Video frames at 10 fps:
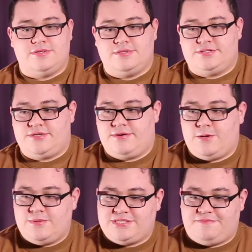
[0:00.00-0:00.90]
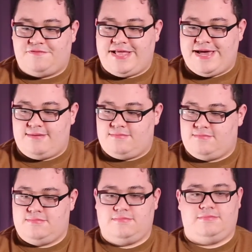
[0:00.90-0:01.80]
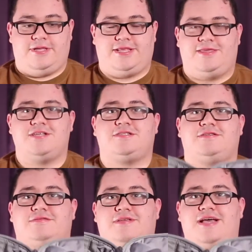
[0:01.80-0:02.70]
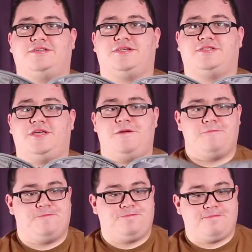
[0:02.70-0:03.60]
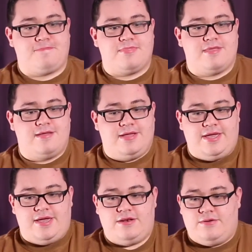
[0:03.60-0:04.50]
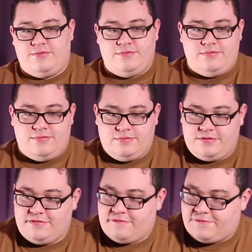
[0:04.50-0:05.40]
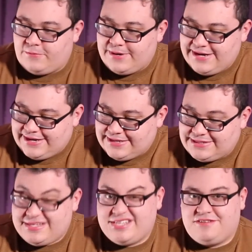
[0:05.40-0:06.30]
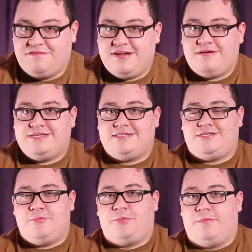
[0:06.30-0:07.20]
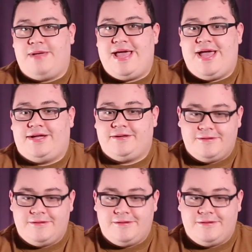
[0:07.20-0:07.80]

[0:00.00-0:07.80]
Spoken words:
So it opens up flat like this, as you can see. And for what it is, it's a very simple bag.